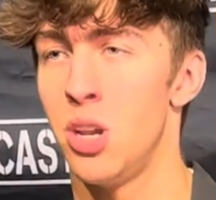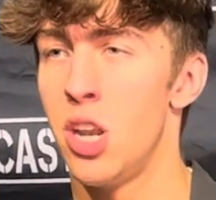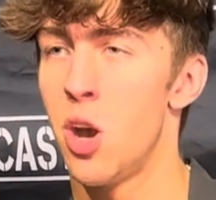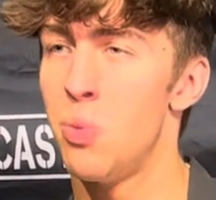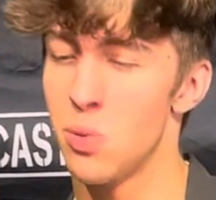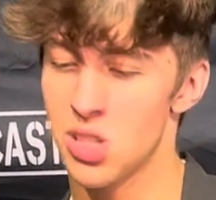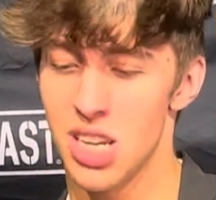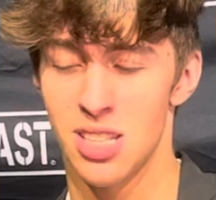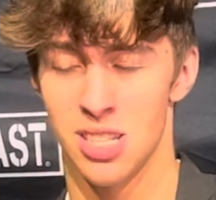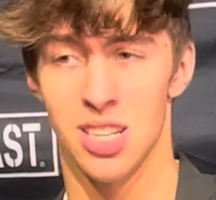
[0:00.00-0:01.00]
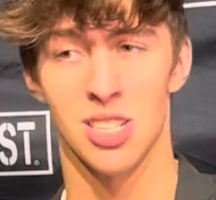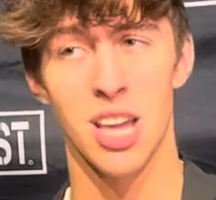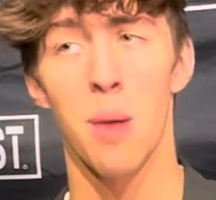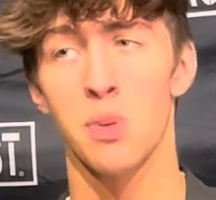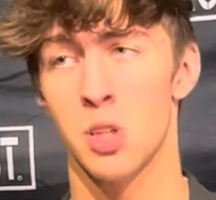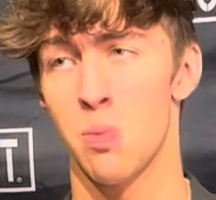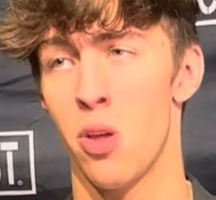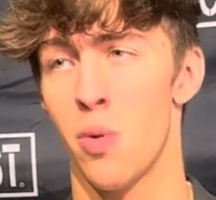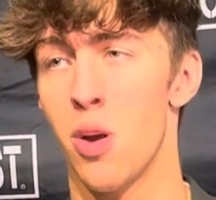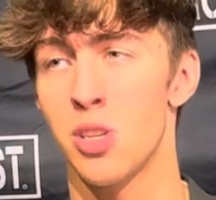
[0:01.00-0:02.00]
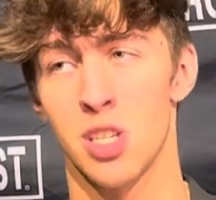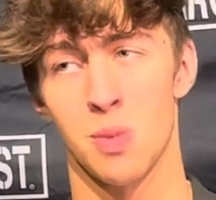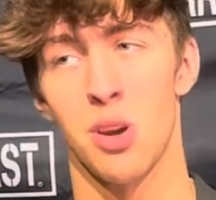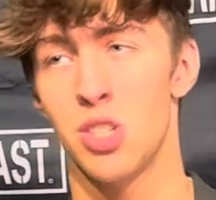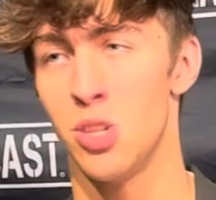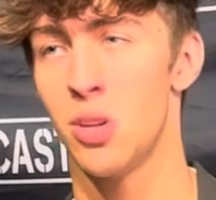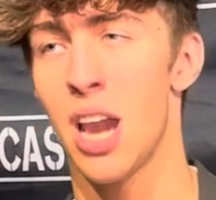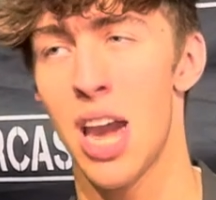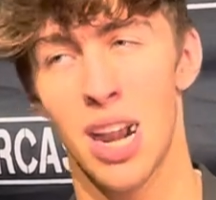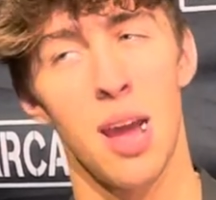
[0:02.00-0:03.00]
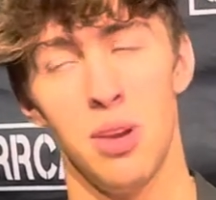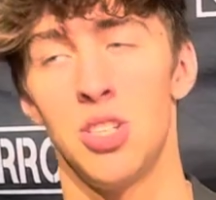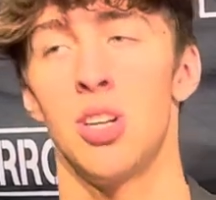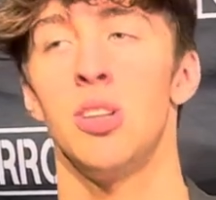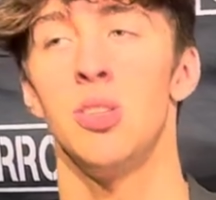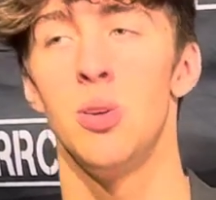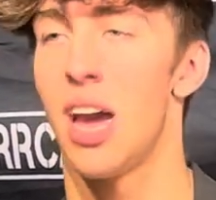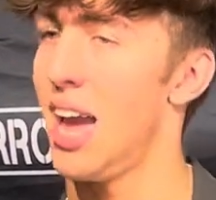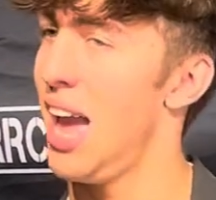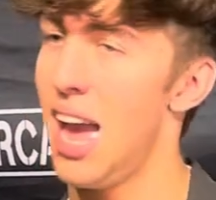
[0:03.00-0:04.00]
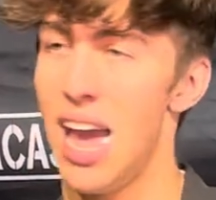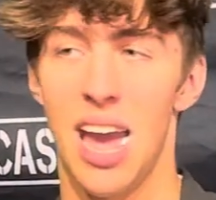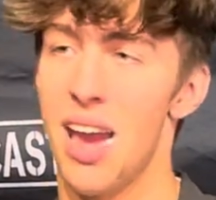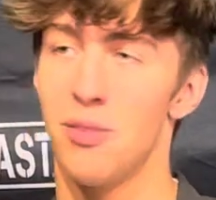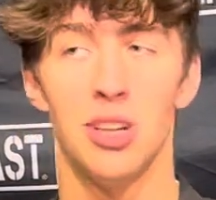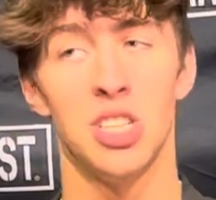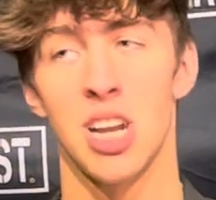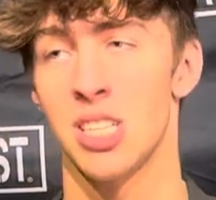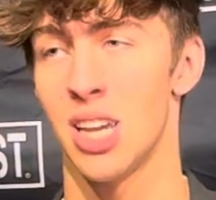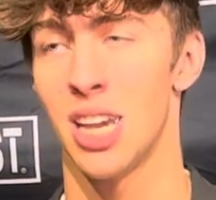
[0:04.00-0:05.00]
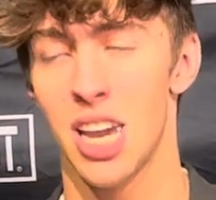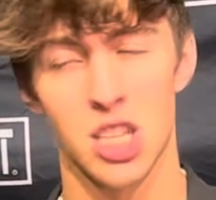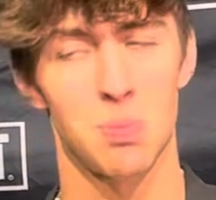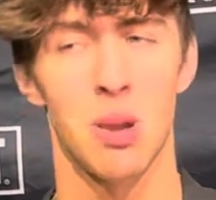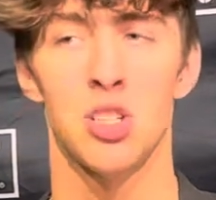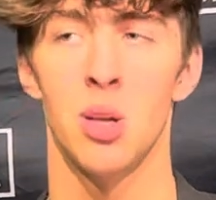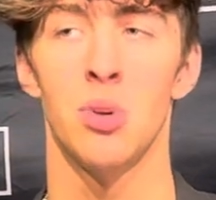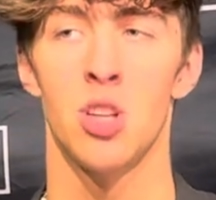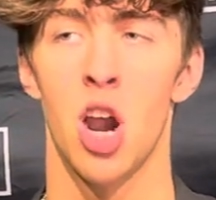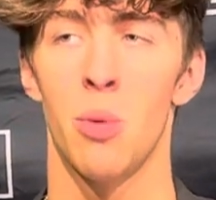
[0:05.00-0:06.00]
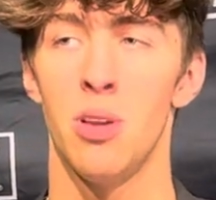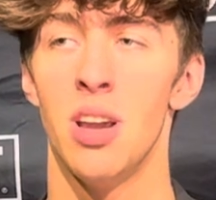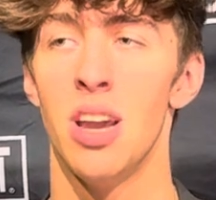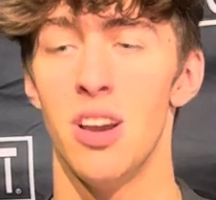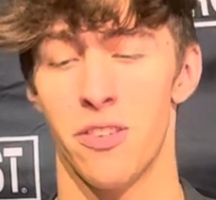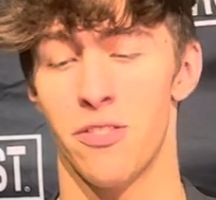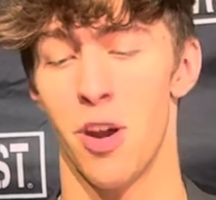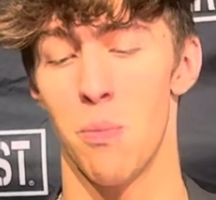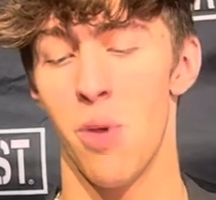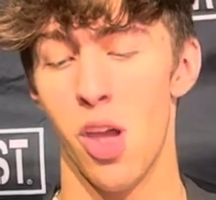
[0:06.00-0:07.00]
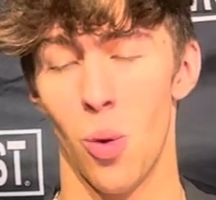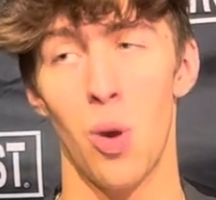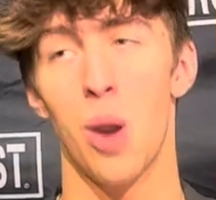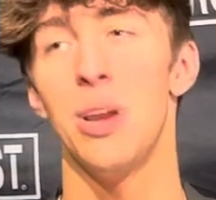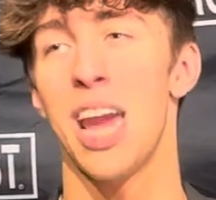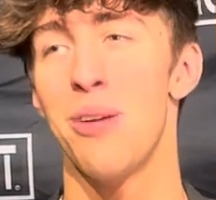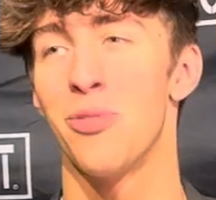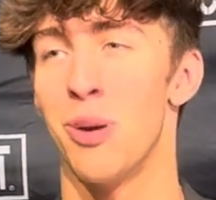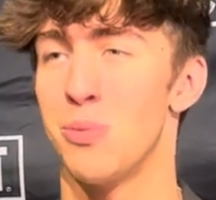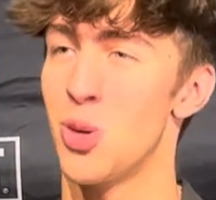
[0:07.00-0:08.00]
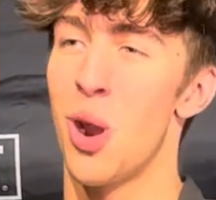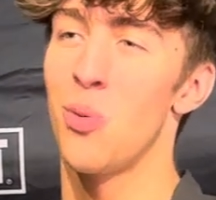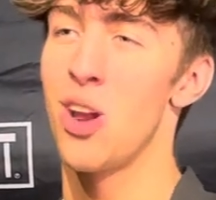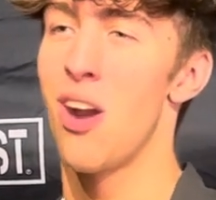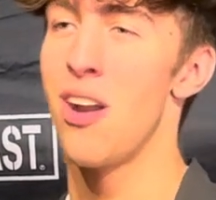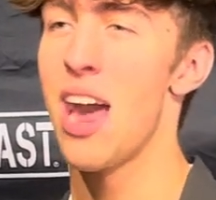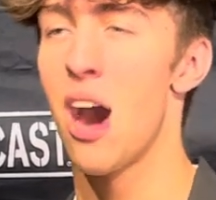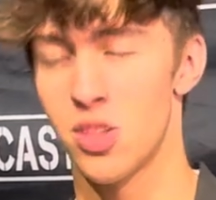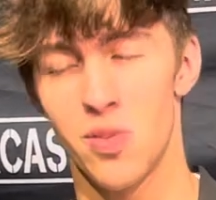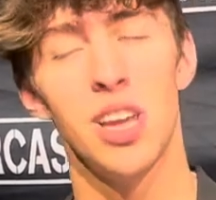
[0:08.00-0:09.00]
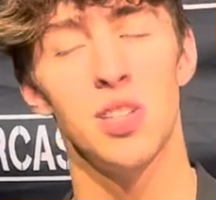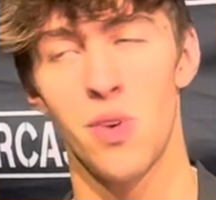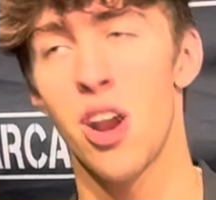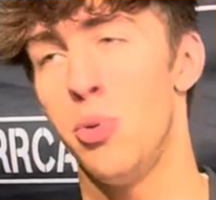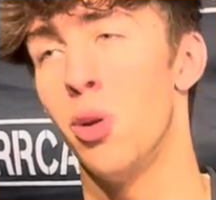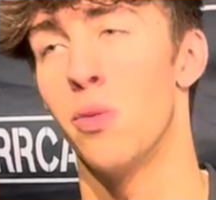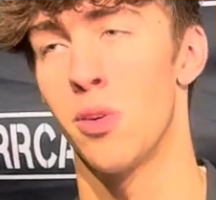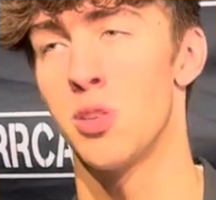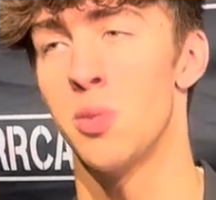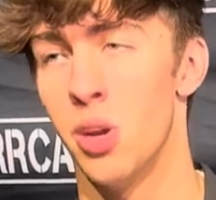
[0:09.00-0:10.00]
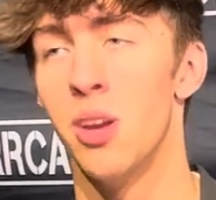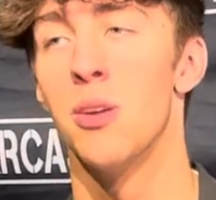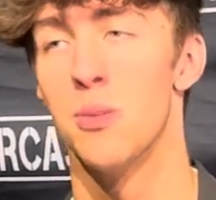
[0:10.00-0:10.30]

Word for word: You know, people say to stop and smell the roses as much as you can, and I make sure to do that every chance I get, especially with Darby, from where we came from to where we are now. It's it's very beautiful to me.